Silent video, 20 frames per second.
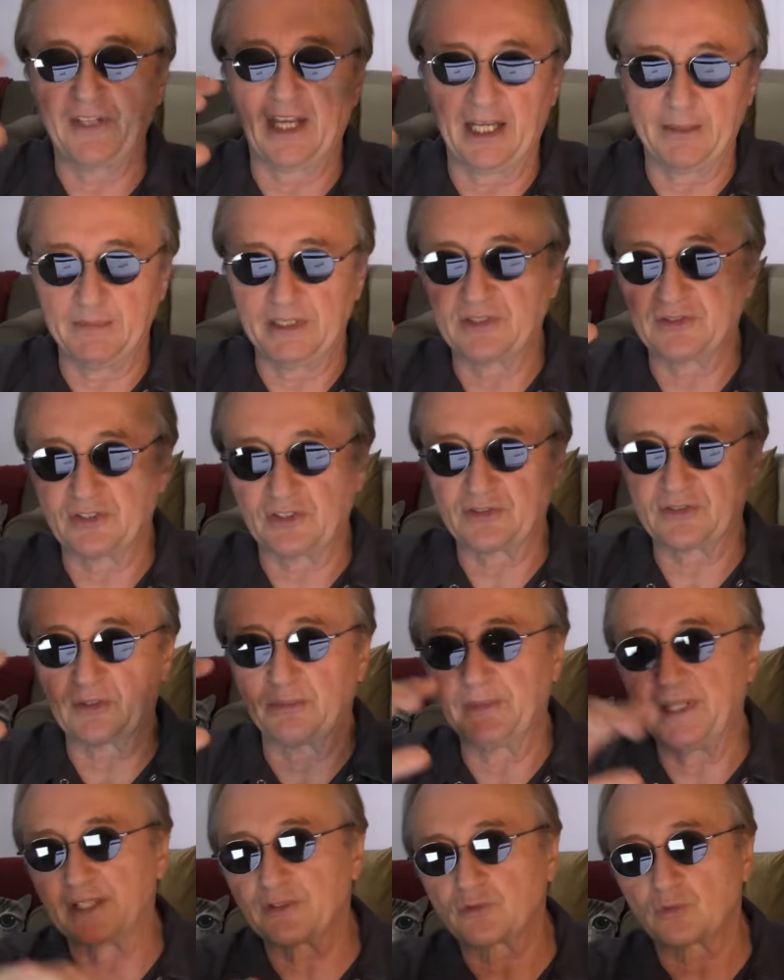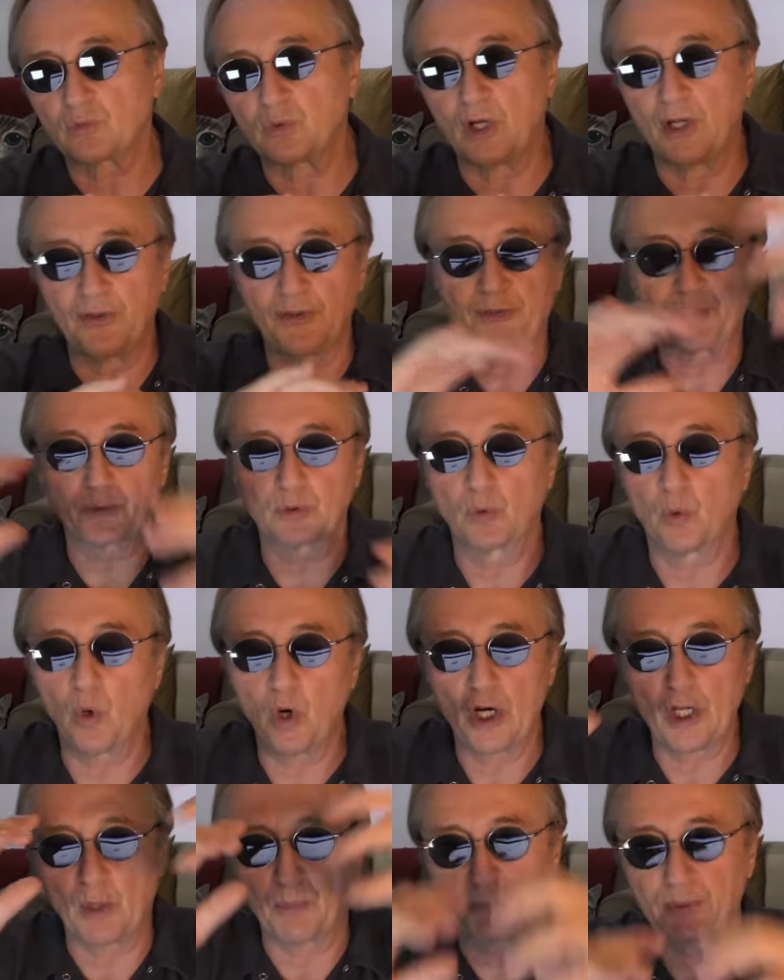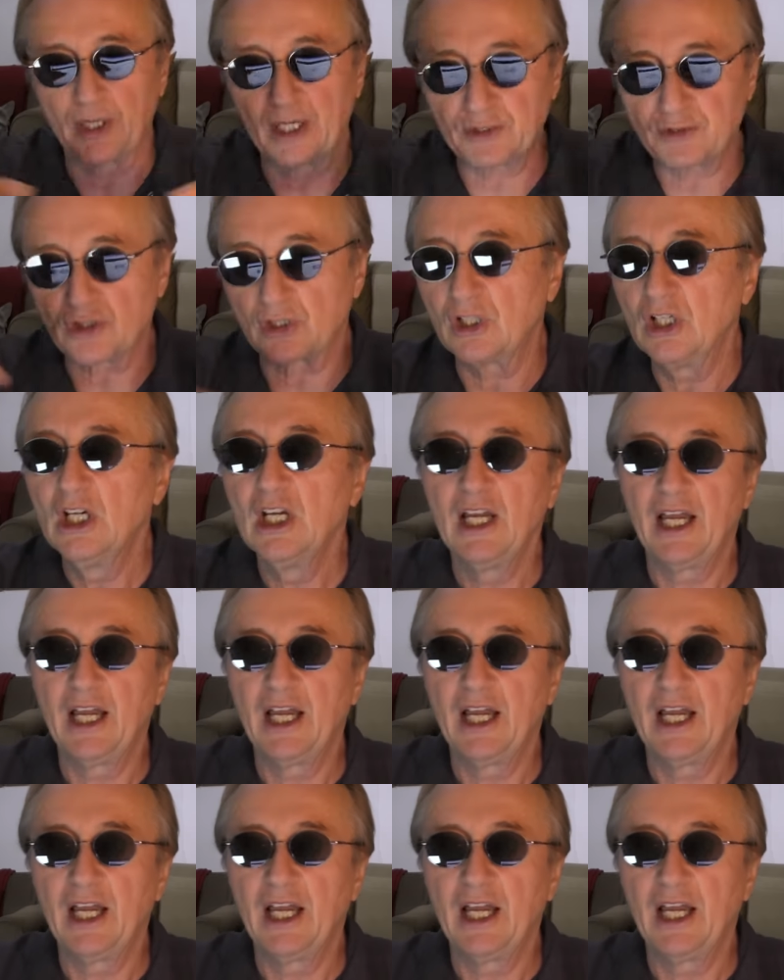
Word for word: timing system that's run through oil pressure.